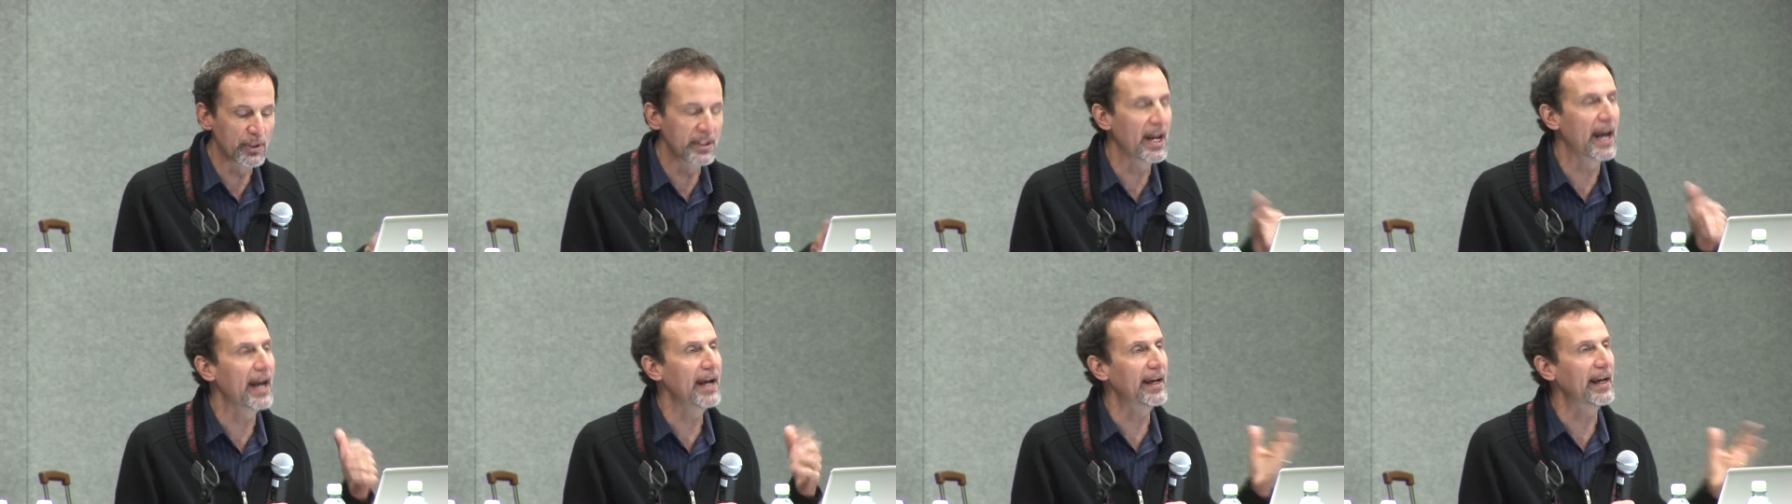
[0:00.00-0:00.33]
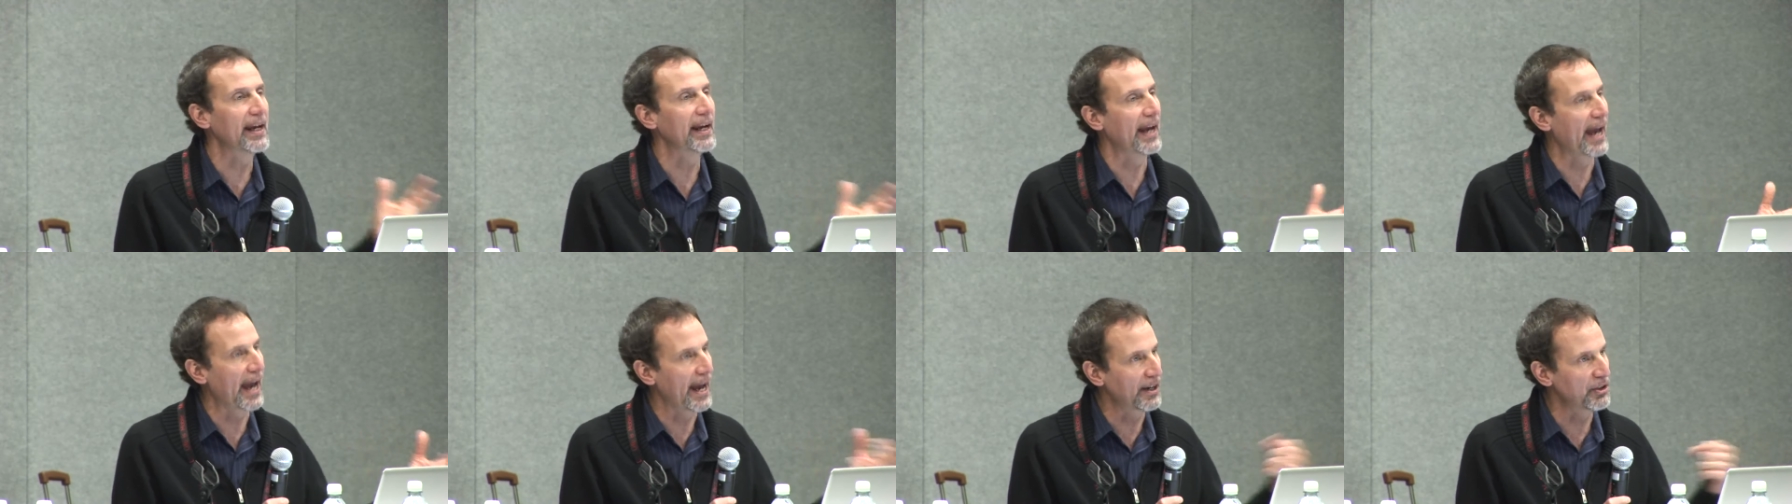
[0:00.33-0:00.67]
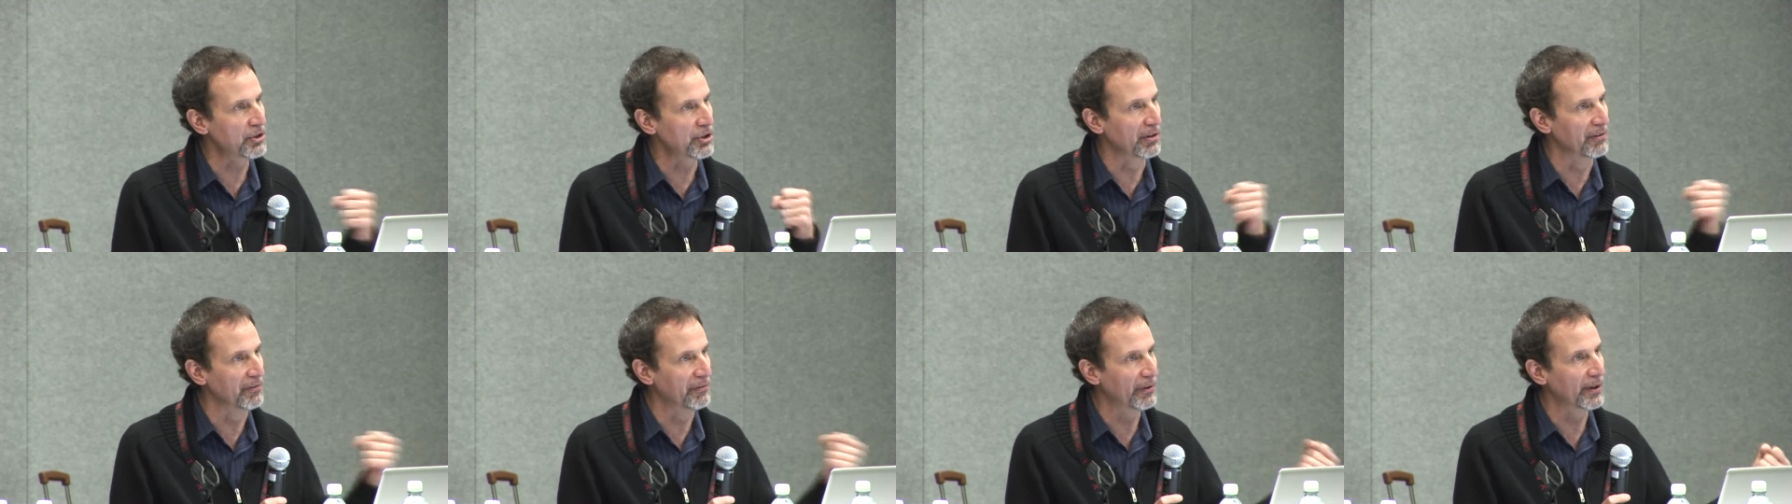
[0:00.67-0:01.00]
taking
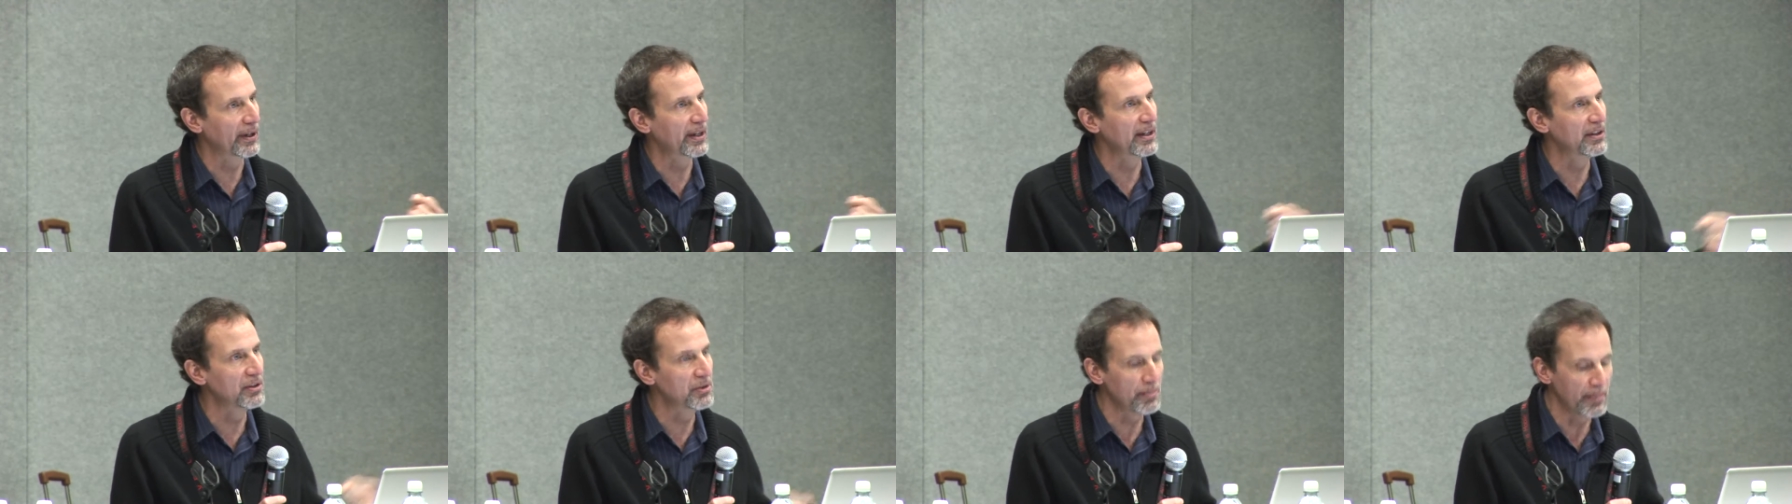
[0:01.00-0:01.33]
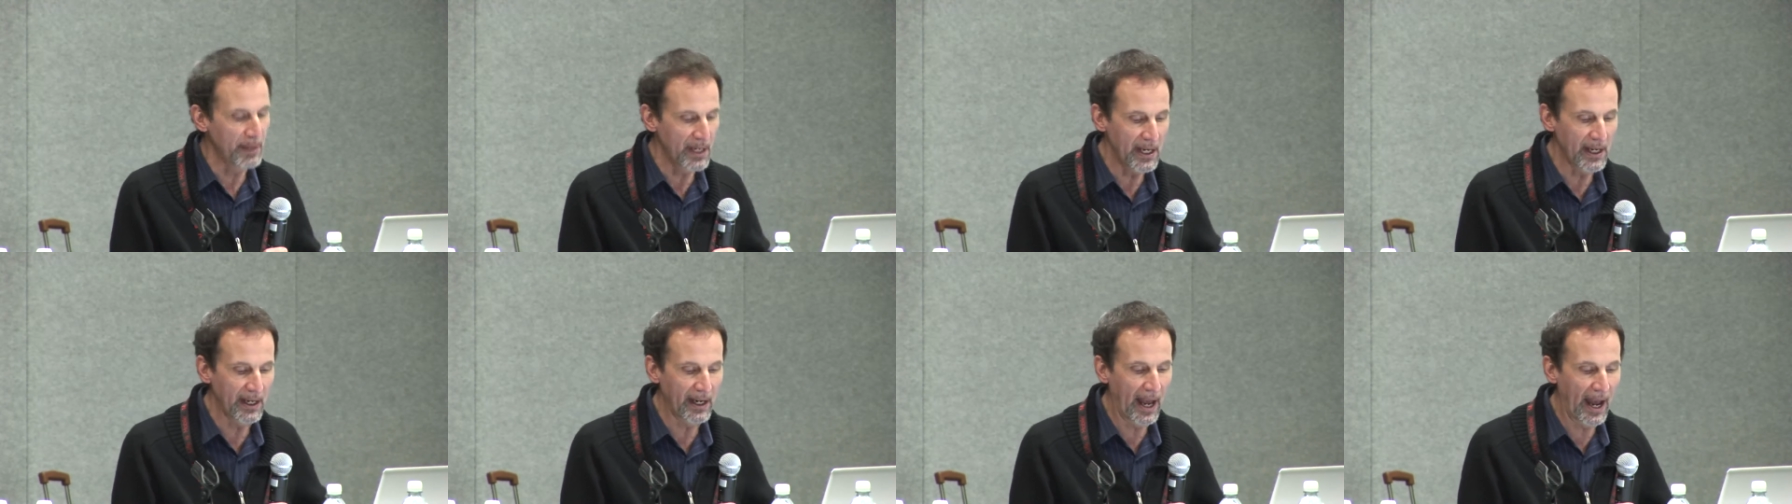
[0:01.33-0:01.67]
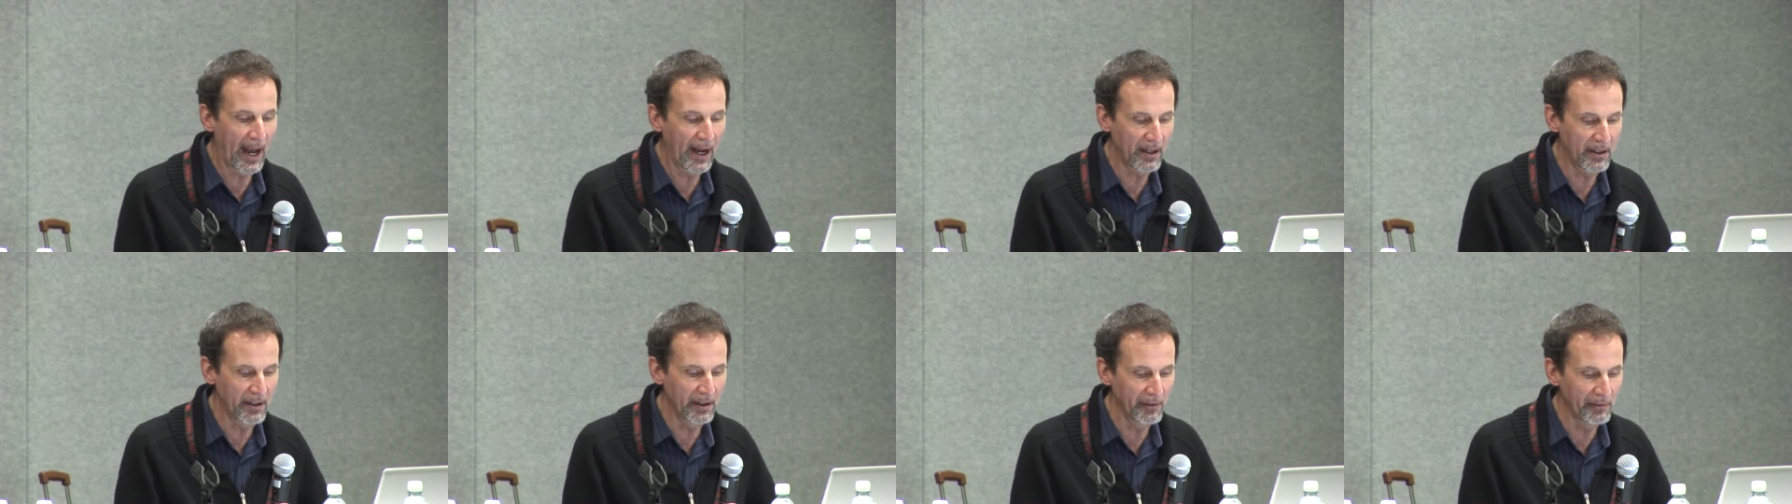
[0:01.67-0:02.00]
action, for kids being
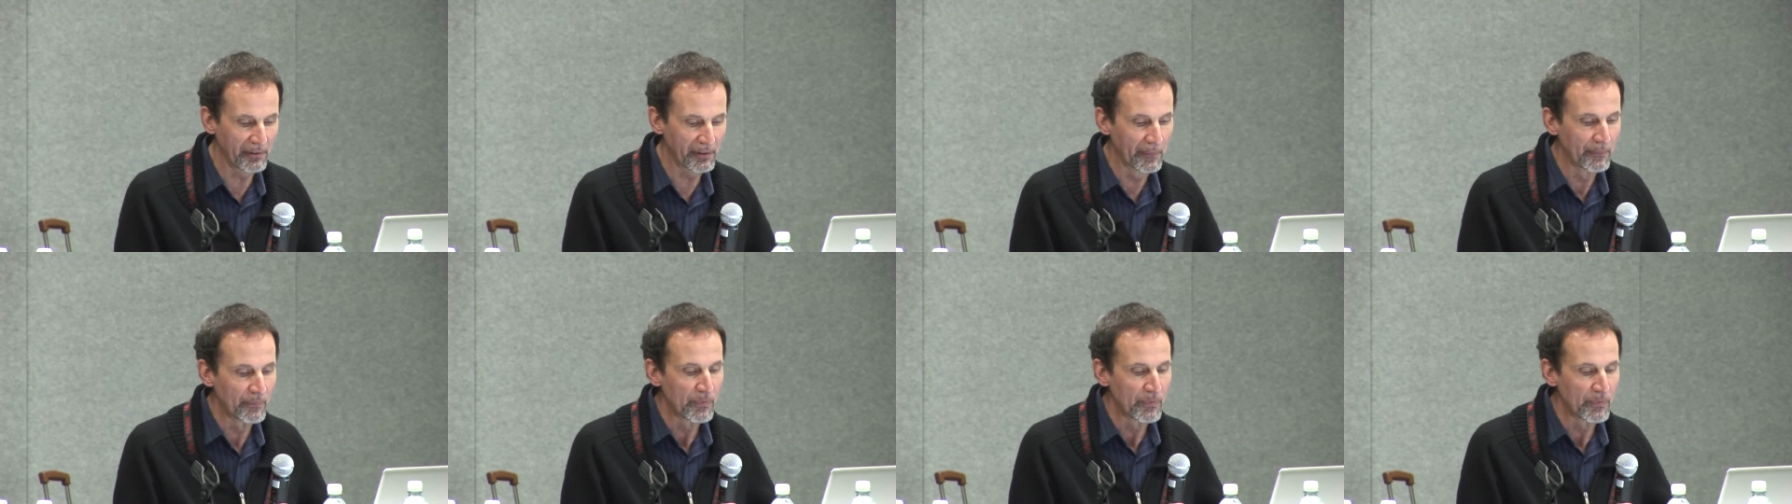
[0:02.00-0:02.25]
active.